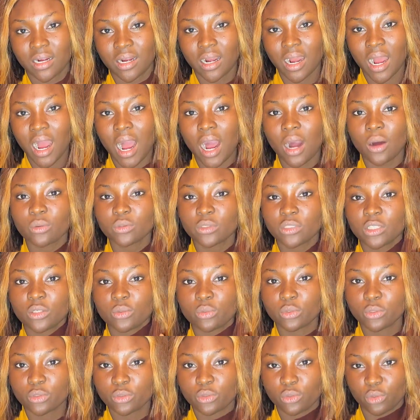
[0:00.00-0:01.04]
how they
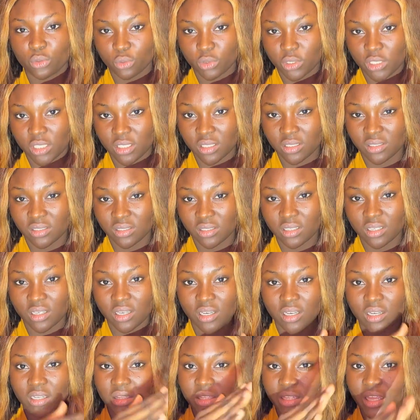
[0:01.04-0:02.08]
will do this
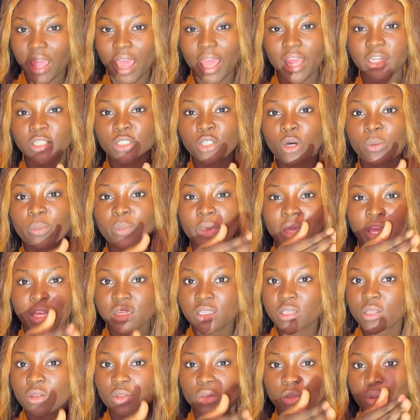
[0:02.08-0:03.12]
they end up
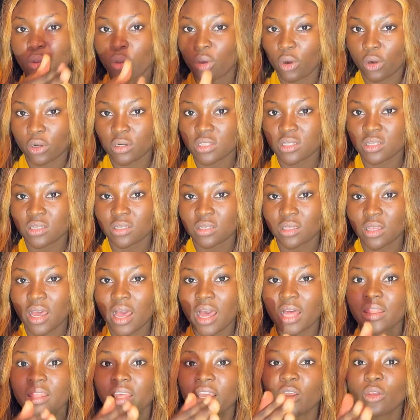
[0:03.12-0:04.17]
getting you hurt
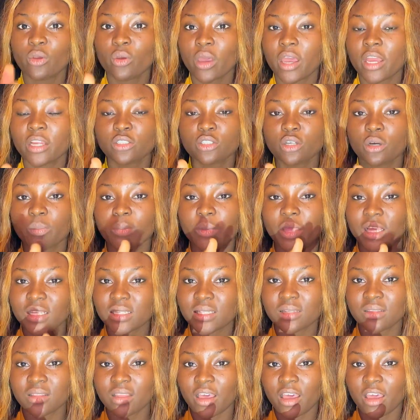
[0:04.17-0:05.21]
and then you end up
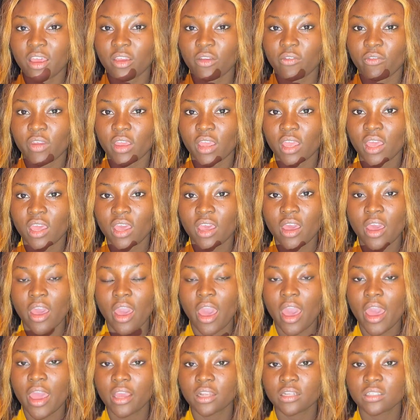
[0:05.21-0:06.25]
getting angry
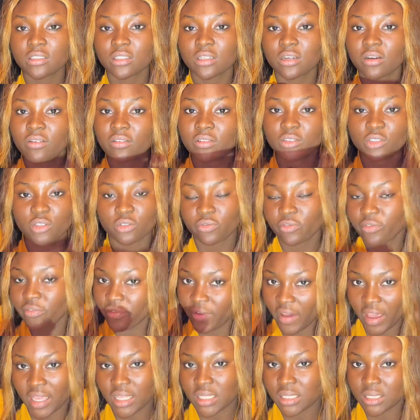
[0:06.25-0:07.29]
and
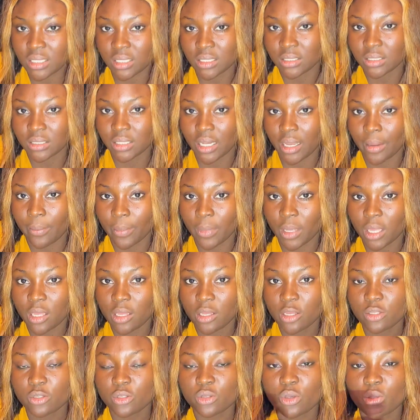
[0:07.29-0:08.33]
fighting them
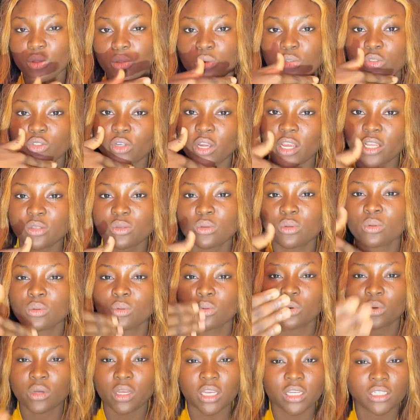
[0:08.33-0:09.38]
so you try to
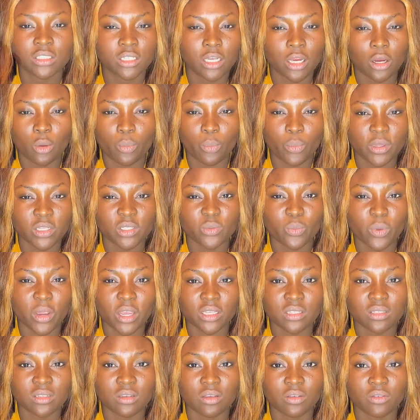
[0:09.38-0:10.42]
look in their own
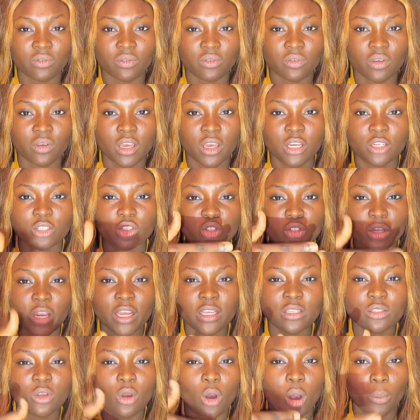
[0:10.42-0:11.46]
perspective try
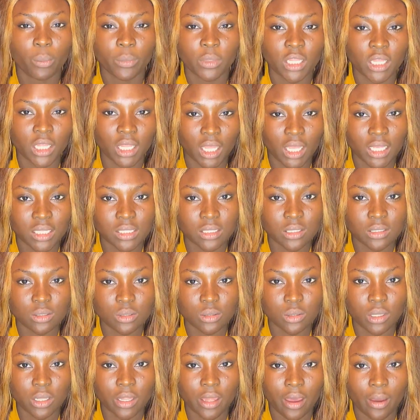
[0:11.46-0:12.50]
communicating
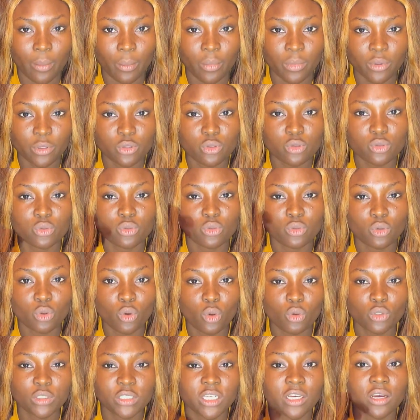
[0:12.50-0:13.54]
to them to
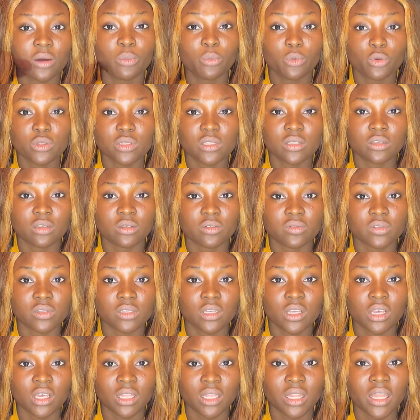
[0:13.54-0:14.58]
know their motives
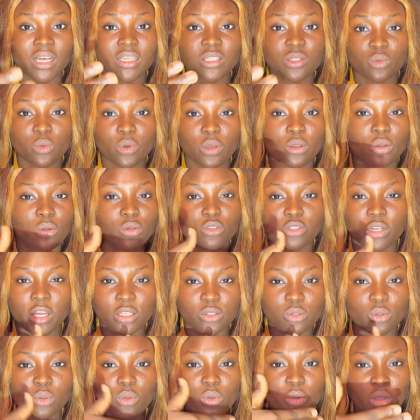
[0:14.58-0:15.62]
that's when you try
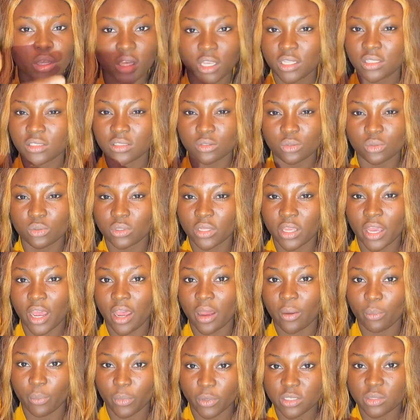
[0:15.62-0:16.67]
to look into their
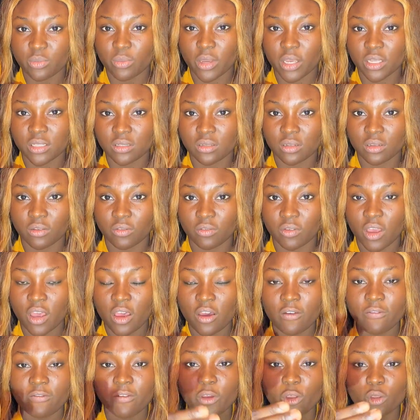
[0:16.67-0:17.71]
perspective
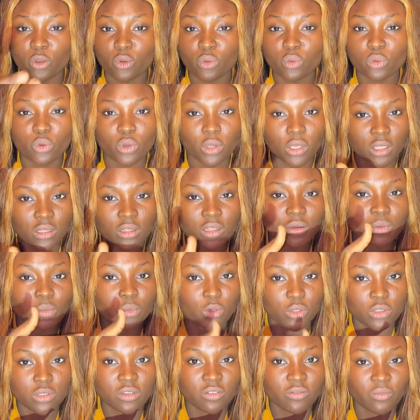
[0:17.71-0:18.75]
for you knowing their
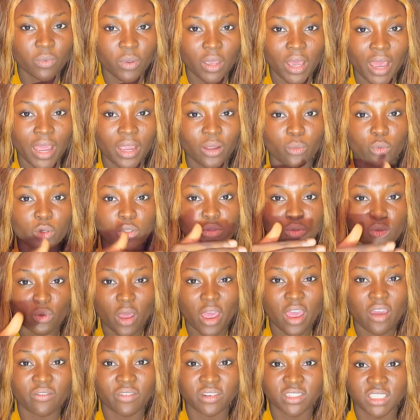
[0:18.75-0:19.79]
motive behind
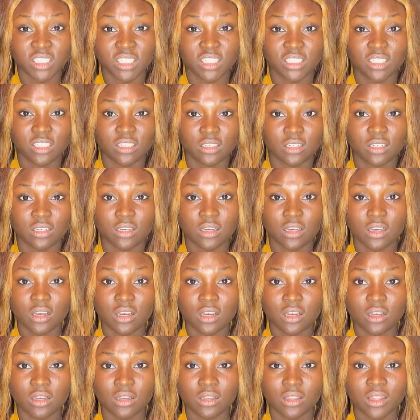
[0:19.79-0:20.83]
whatsoever they did
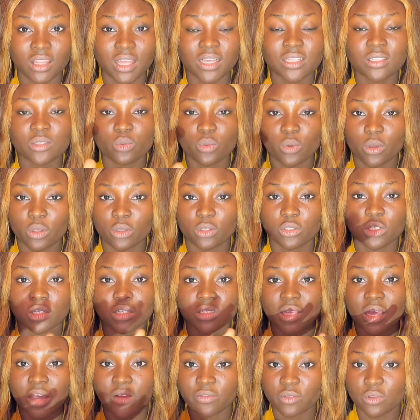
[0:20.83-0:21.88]
that's when you
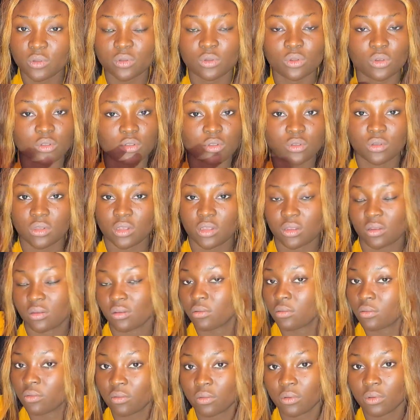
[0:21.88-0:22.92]
just have not to
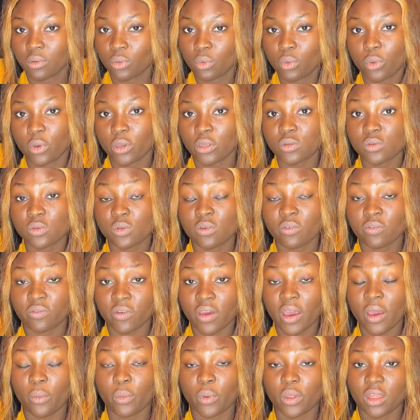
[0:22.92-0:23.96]
go into a
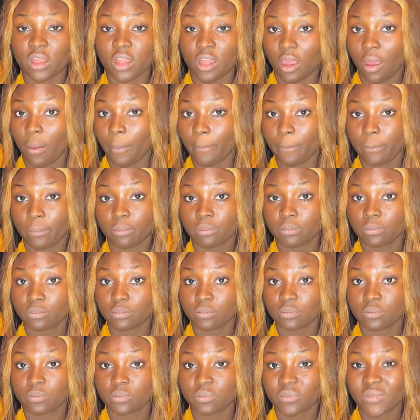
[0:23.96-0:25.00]
fight with them
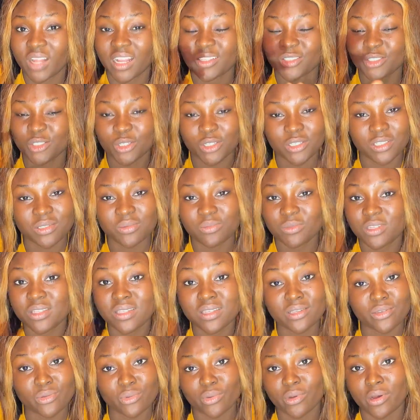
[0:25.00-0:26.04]
trust me
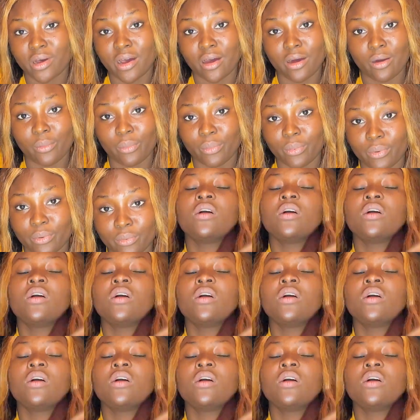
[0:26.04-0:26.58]
this will help